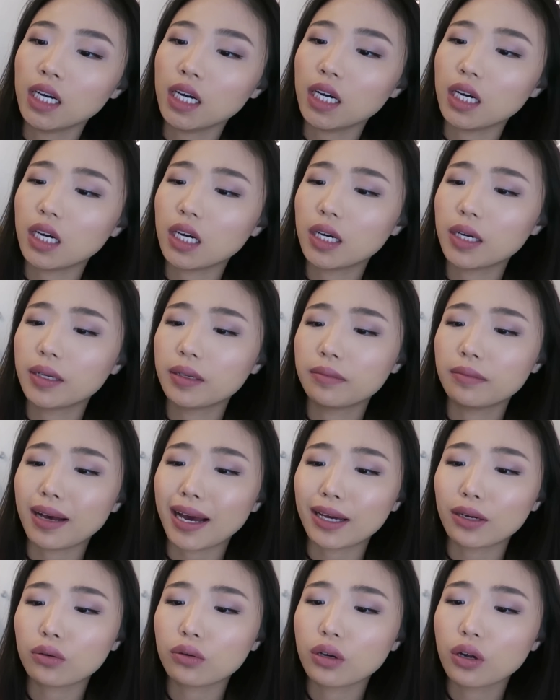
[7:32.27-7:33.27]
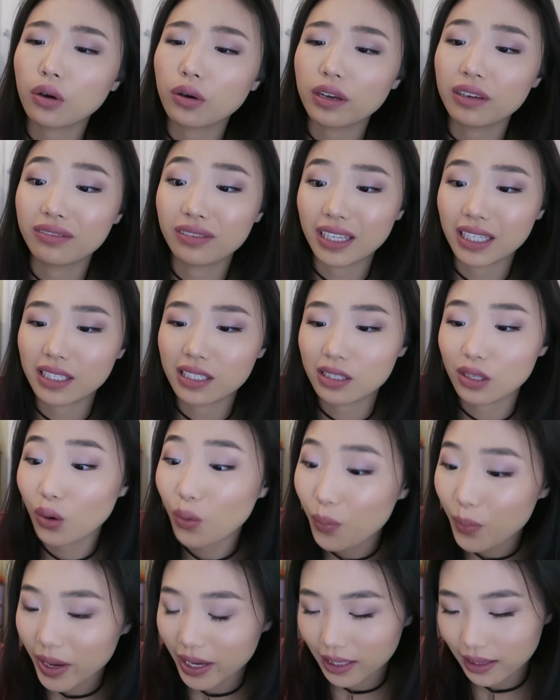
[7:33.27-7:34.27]
um, i don't know if they
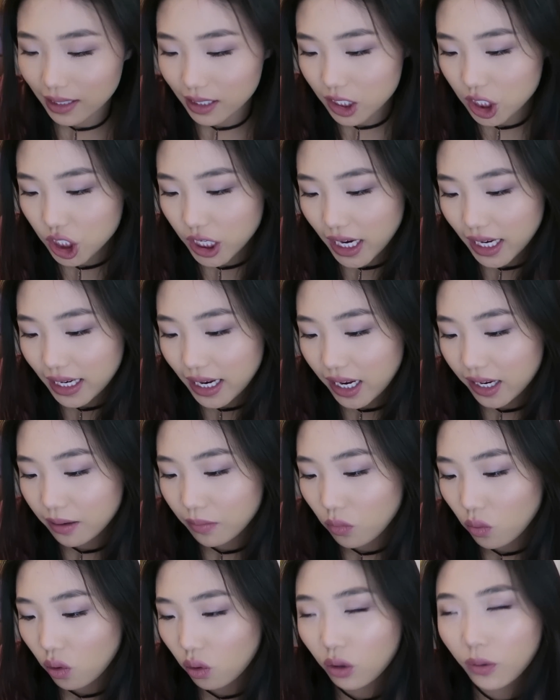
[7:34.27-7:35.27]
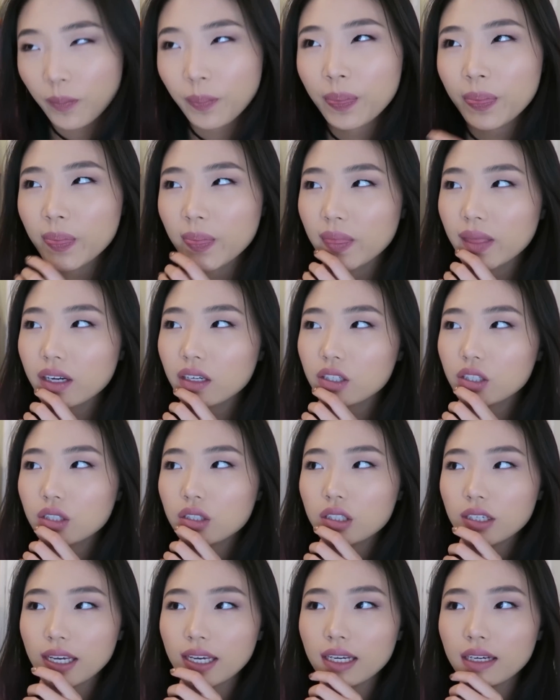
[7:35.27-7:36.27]
still make this shade anymore their
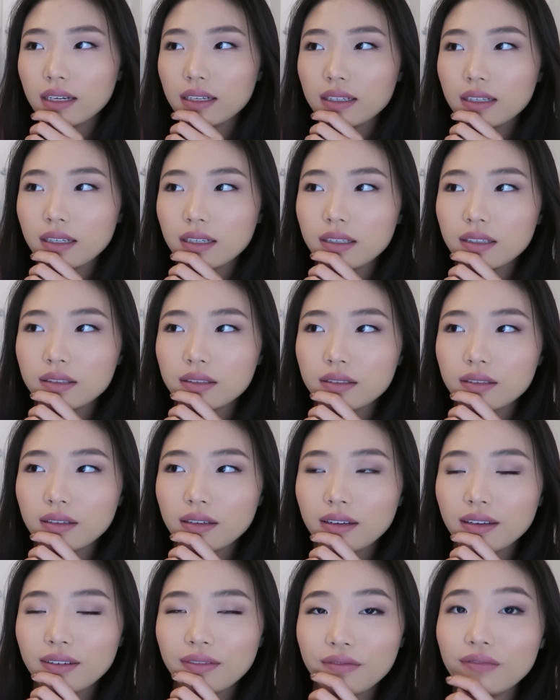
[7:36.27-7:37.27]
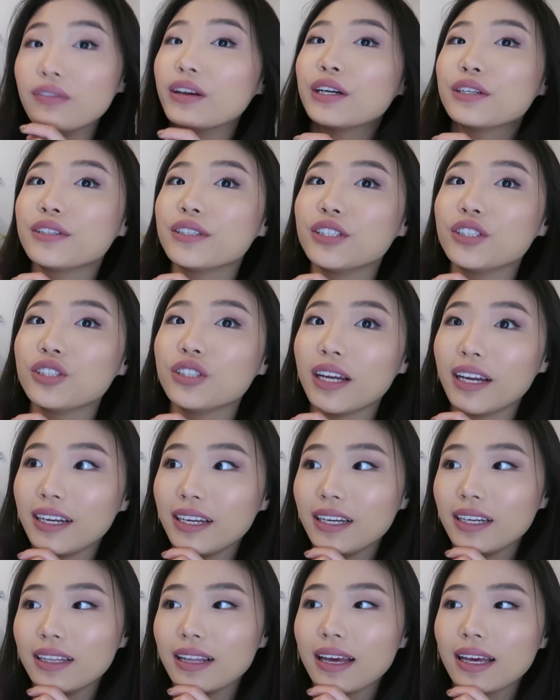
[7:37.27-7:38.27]
shade is very
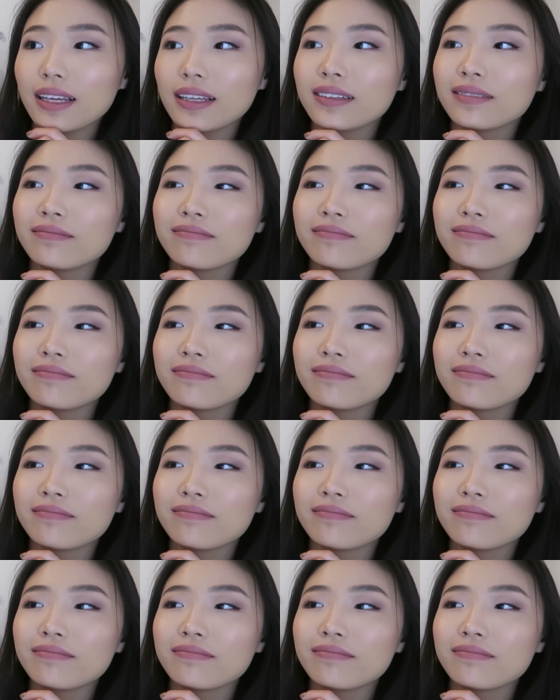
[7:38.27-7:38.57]
shady like